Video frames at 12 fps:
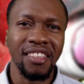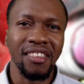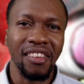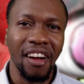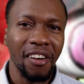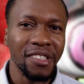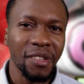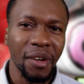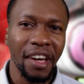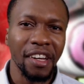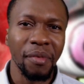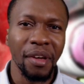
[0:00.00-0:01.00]
Naruto
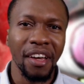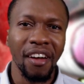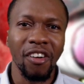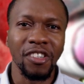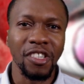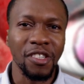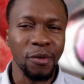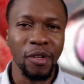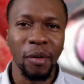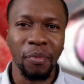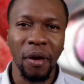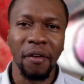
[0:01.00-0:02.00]
anime or the
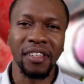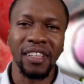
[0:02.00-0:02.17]
studio period